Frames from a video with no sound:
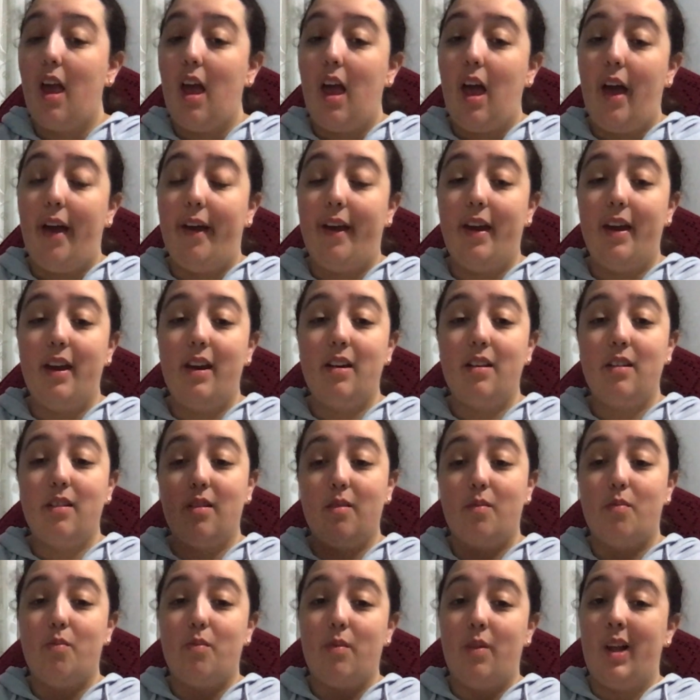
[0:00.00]
And
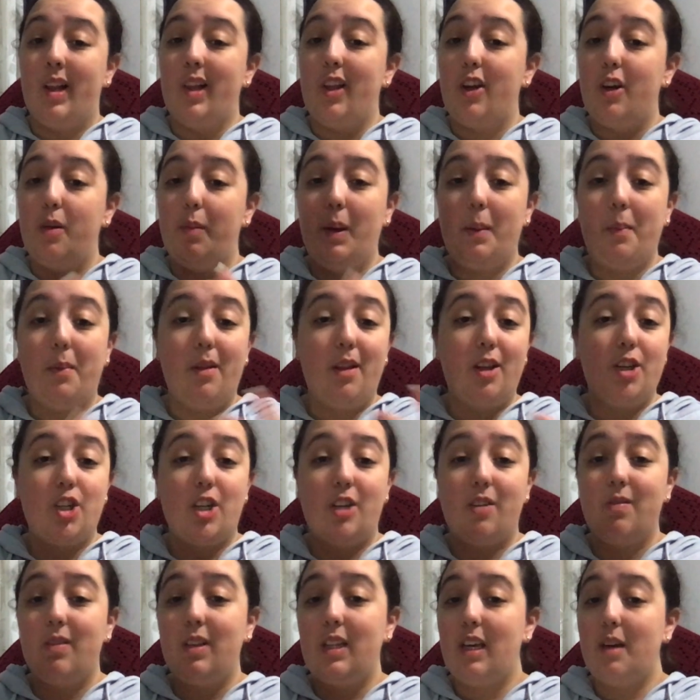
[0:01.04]
a lot of people are
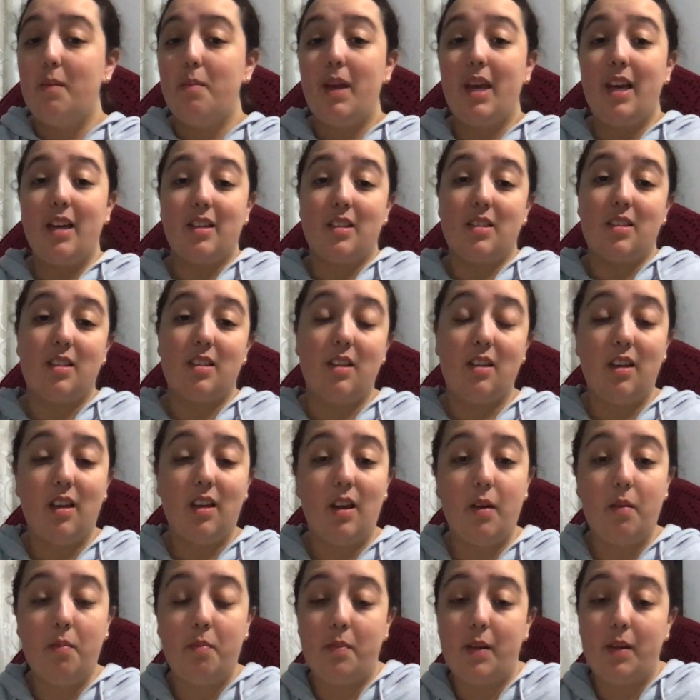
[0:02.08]
generally a mix.
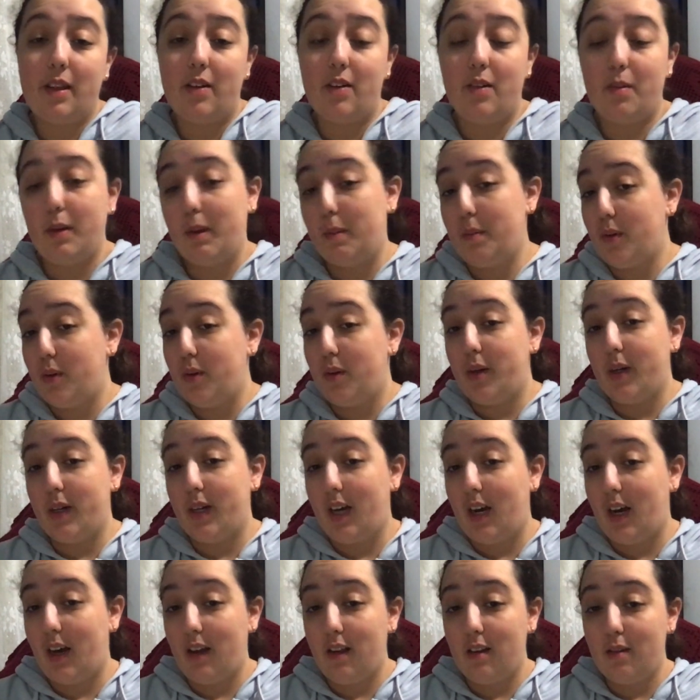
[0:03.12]
But there are people who are
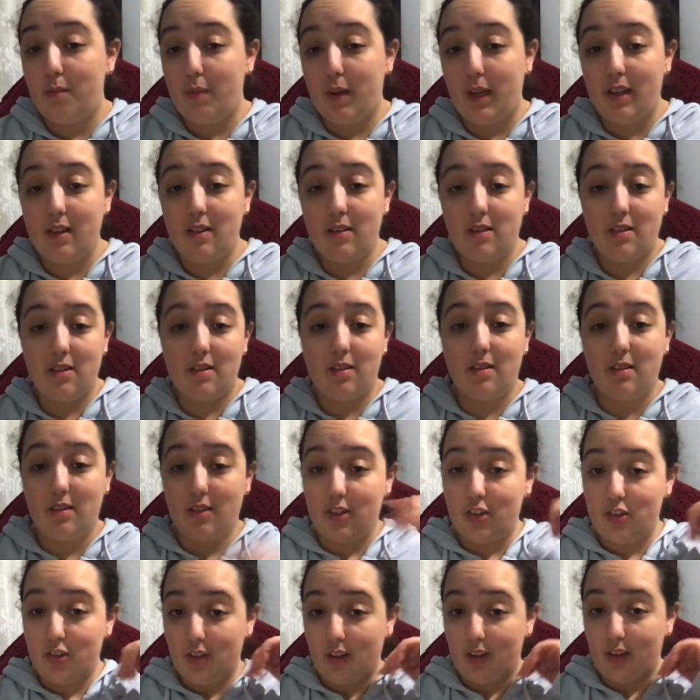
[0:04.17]
hard pantsers and
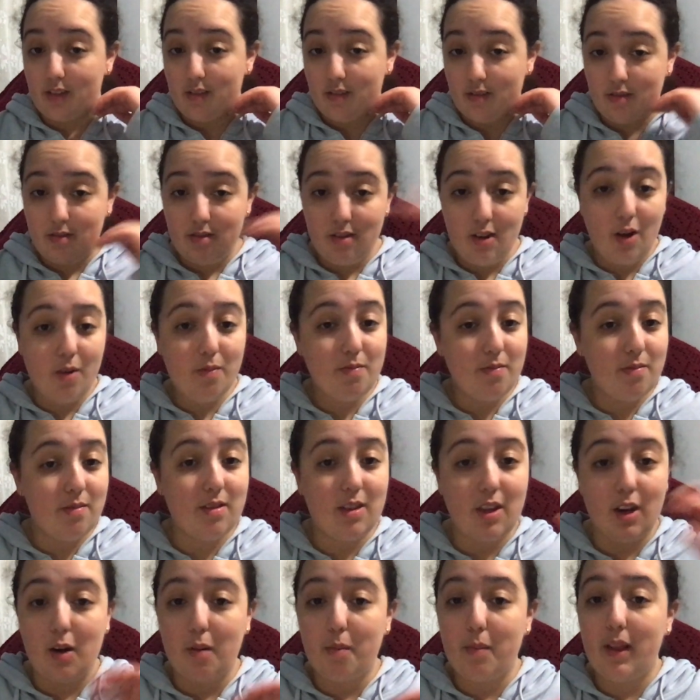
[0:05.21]
just like, nope,
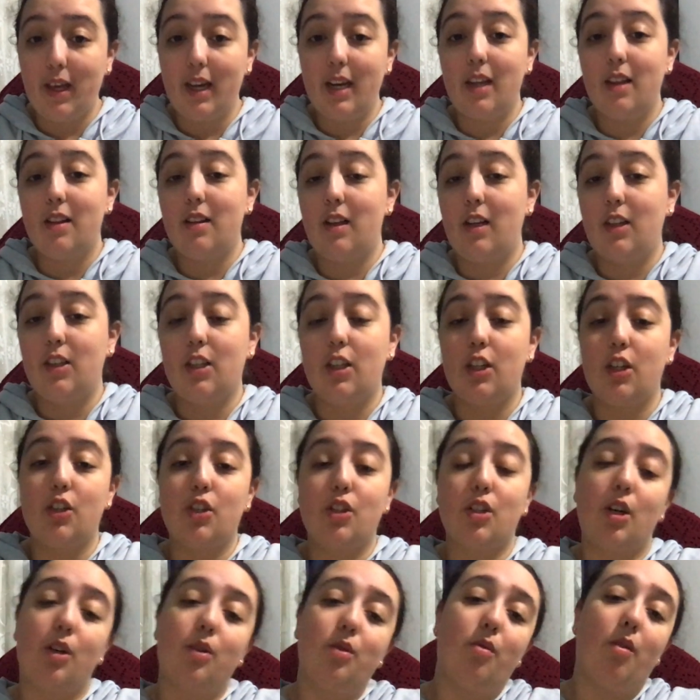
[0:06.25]
they don't plan anything, they just
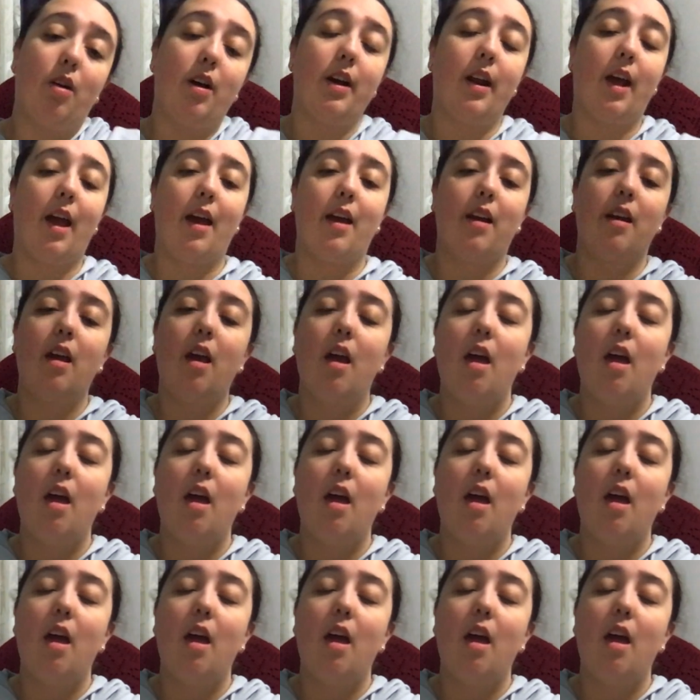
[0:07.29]
go right ahead.